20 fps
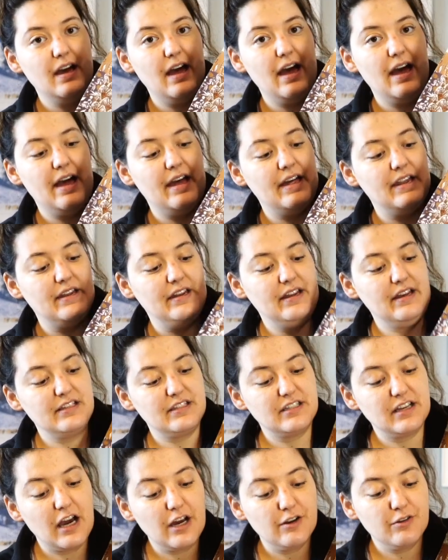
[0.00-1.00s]
And
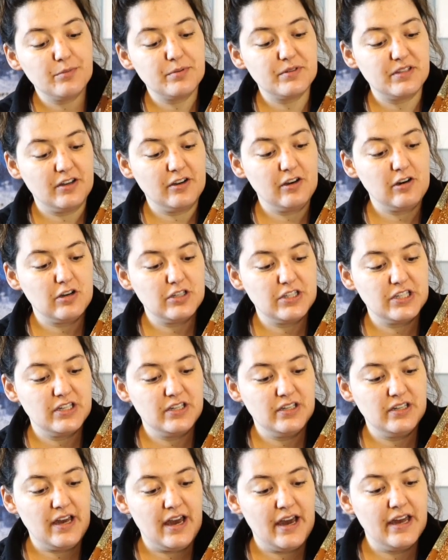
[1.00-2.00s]
it's 100%
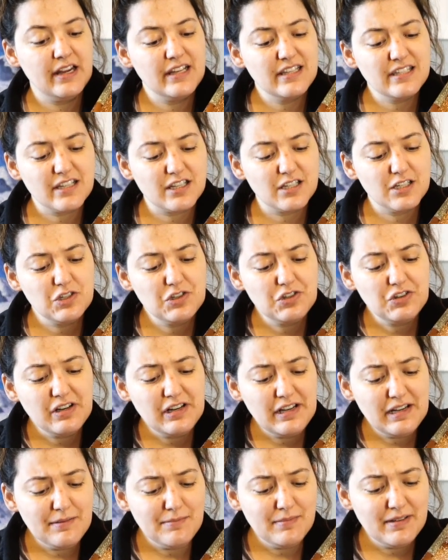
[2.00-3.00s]
cotton and it's
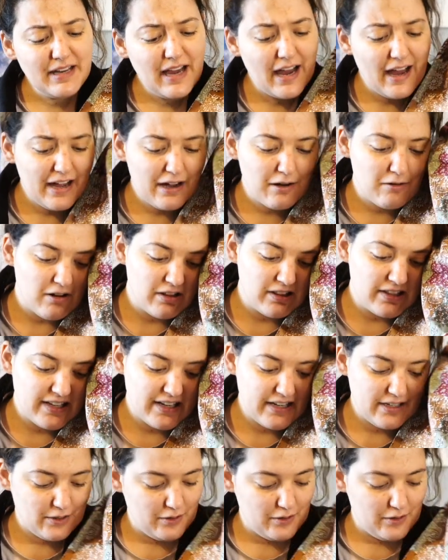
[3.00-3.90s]
extremely high quality.